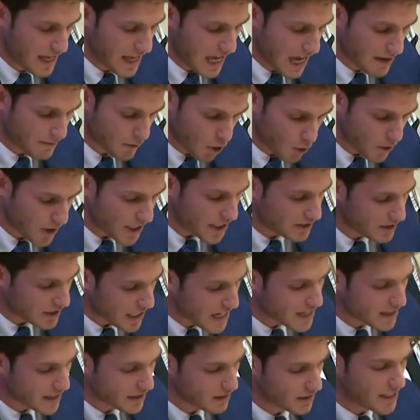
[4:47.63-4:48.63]
have already
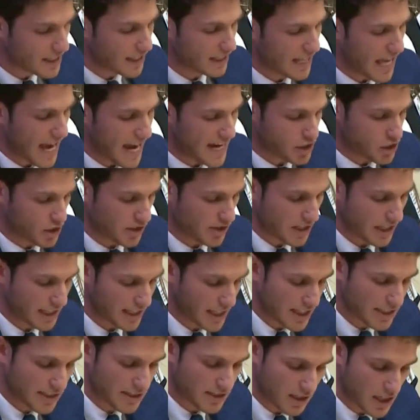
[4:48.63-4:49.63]
taken legal actions
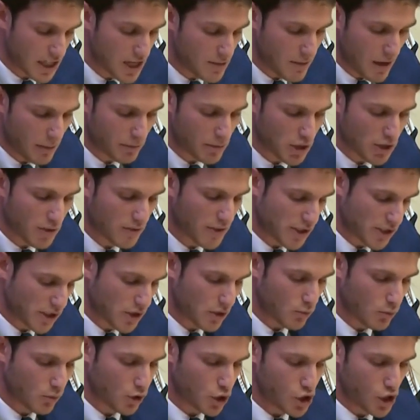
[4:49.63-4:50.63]
against key members of the
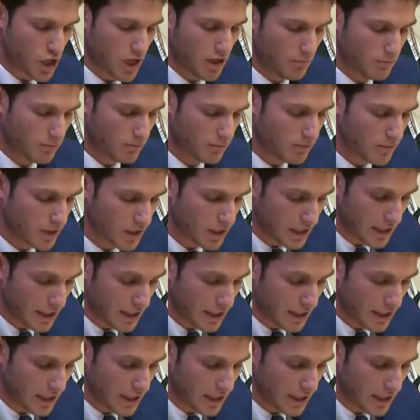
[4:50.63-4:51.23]
Syrian regime.